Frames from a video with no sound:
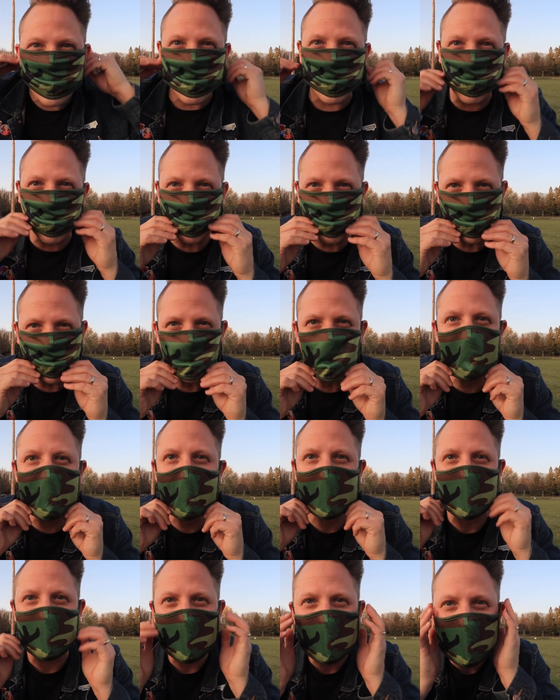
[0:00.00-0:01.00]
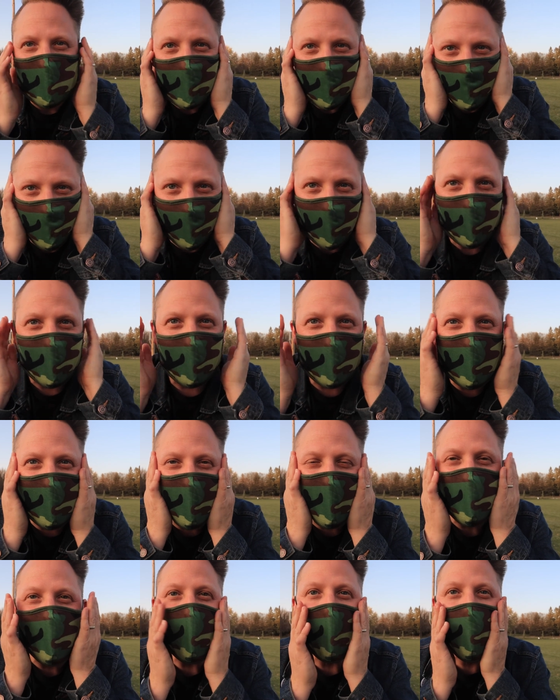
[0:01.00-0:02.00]
Oh,
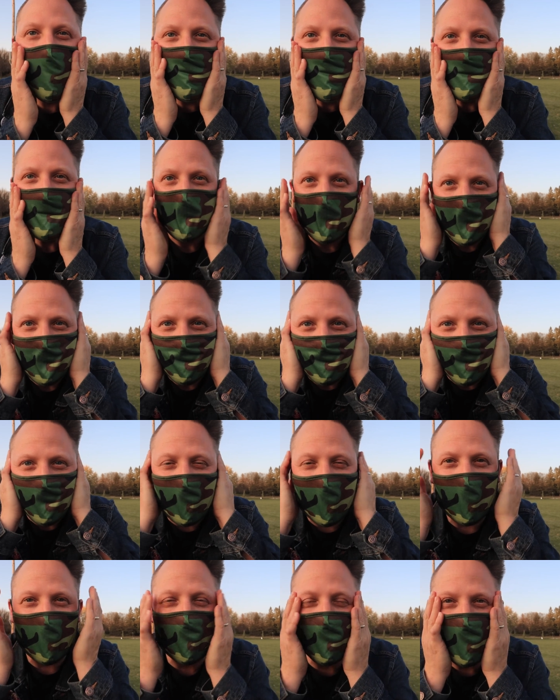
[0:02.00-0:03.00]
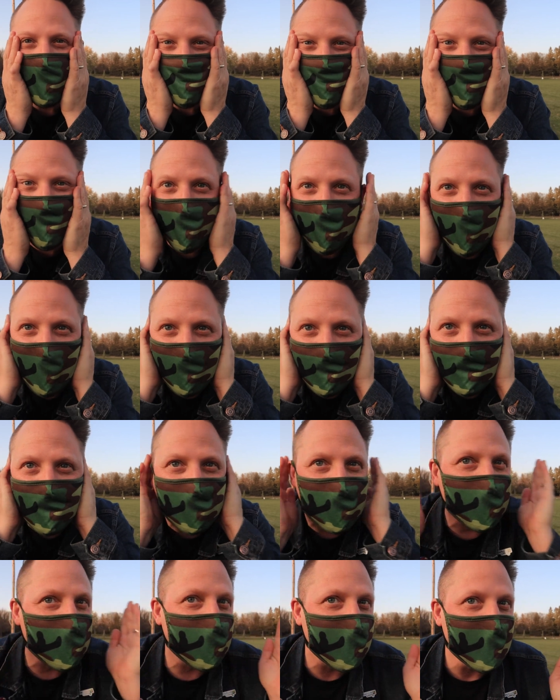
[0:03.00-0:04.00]
okay. Oh, this one
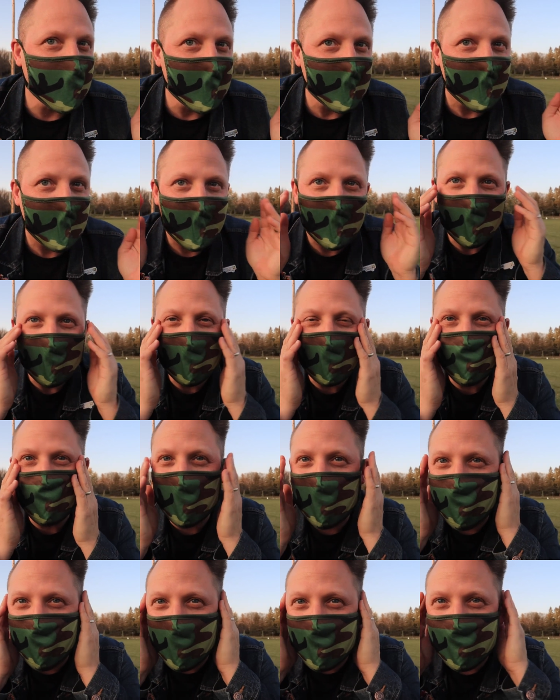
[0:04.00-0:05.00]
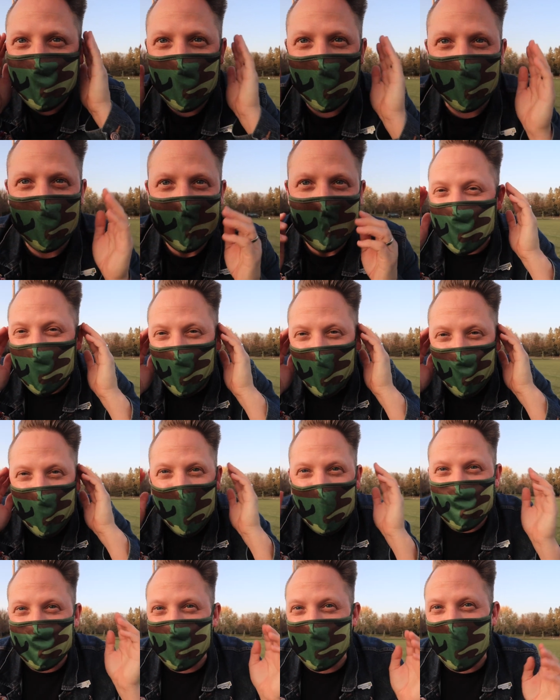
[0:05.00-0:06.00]
fits. This one fits good. Some of the
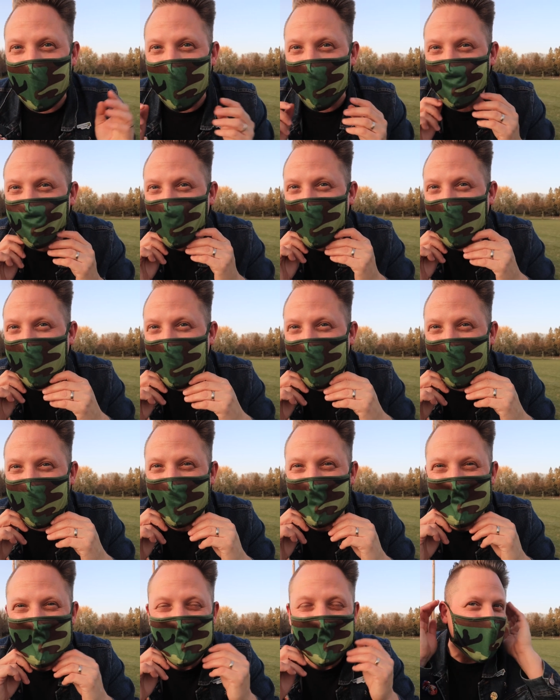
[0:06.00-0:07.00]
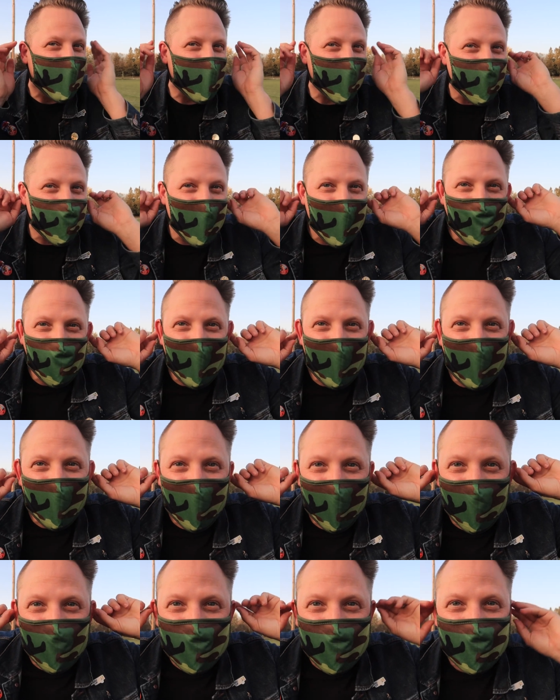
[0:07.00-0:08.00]
masks that I have tried have made my
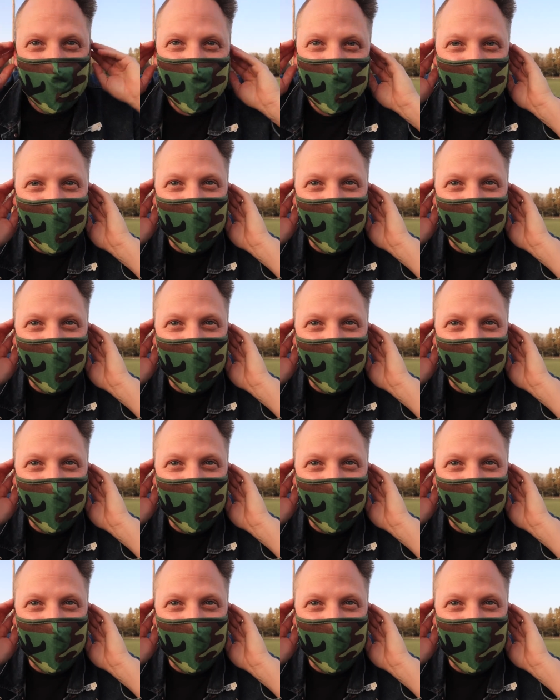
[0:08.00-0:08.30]
ears stick